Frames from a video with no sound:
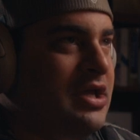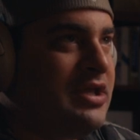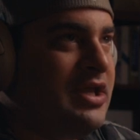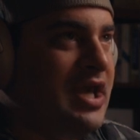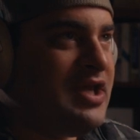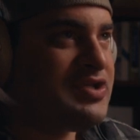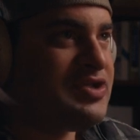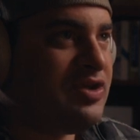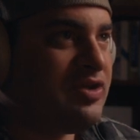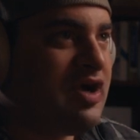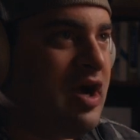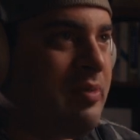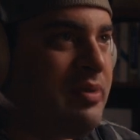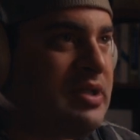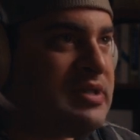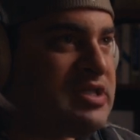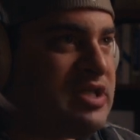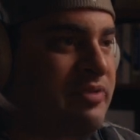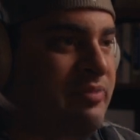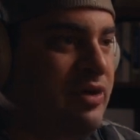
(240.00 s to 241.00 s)
Yeah, so coming
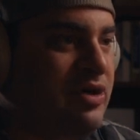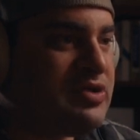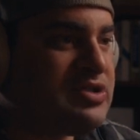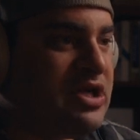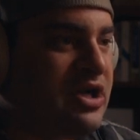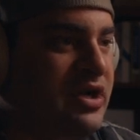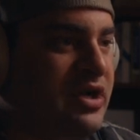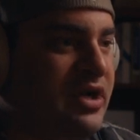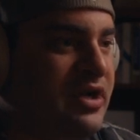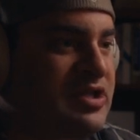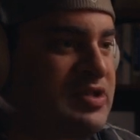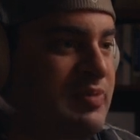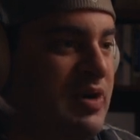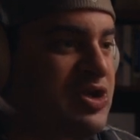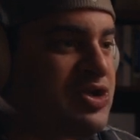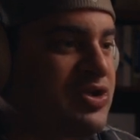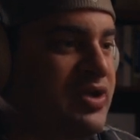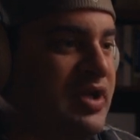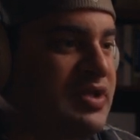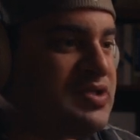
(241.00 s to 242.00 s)
into the military,
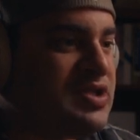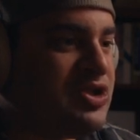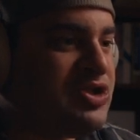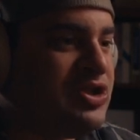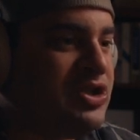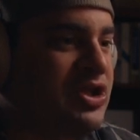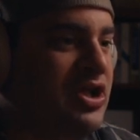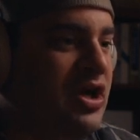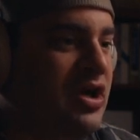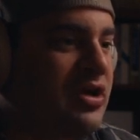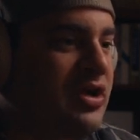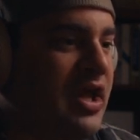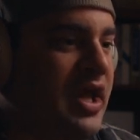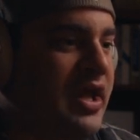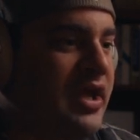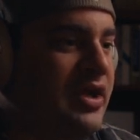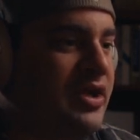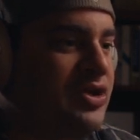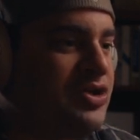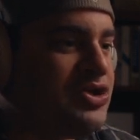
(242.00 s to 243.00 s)
especially at such a young
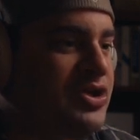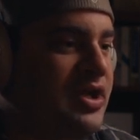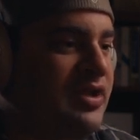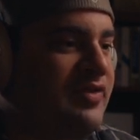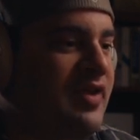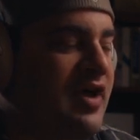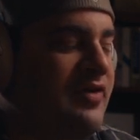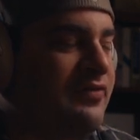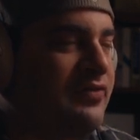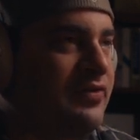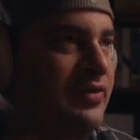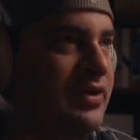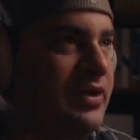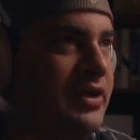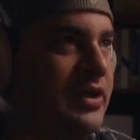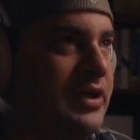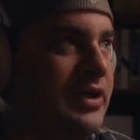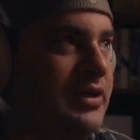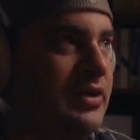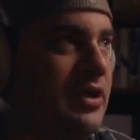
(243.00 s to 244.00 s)
age, it
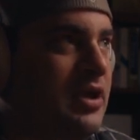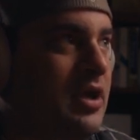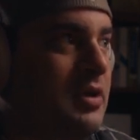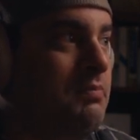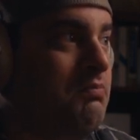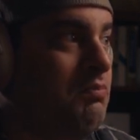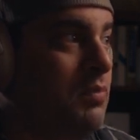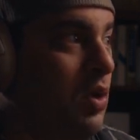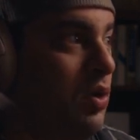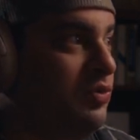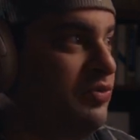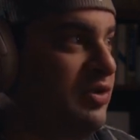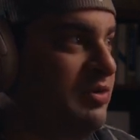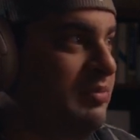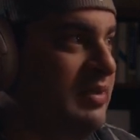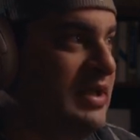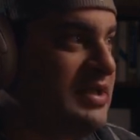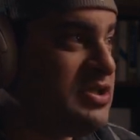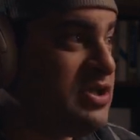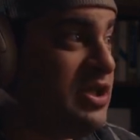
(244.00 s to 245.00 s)
definitely molded
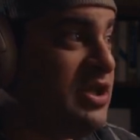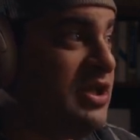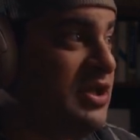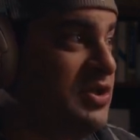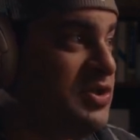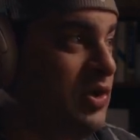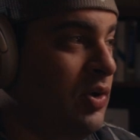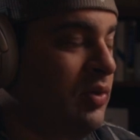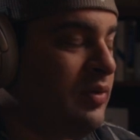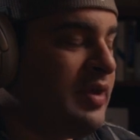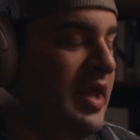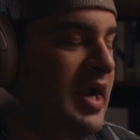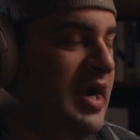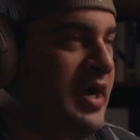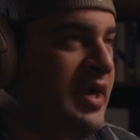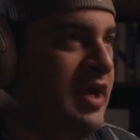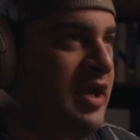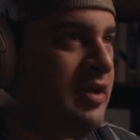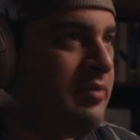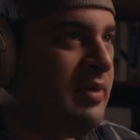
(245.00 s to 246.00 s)
me into the adult that I
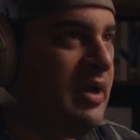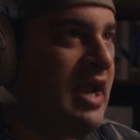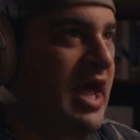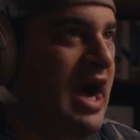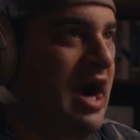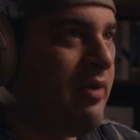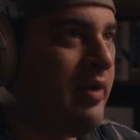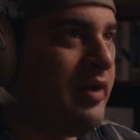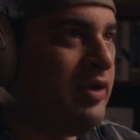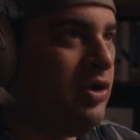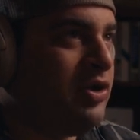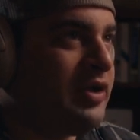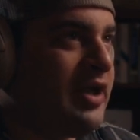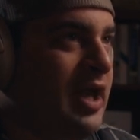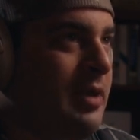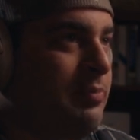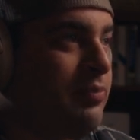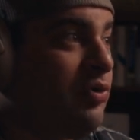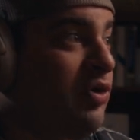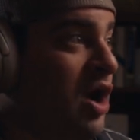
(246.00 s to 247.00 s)
am and how I look
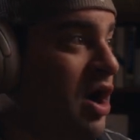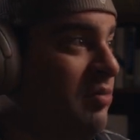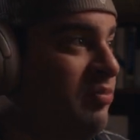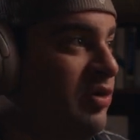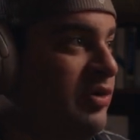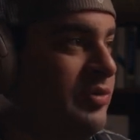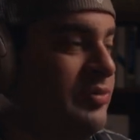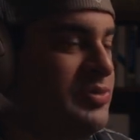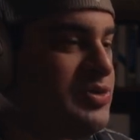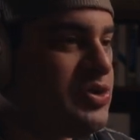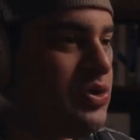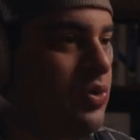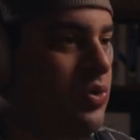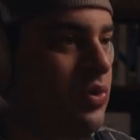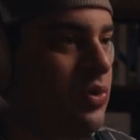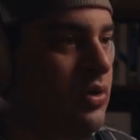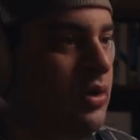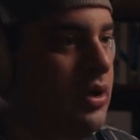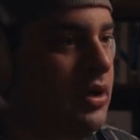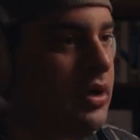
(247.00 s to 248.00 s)
at problems
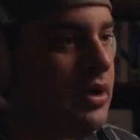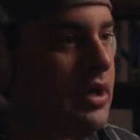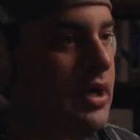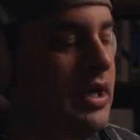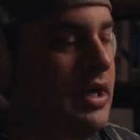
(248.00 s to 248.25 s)
or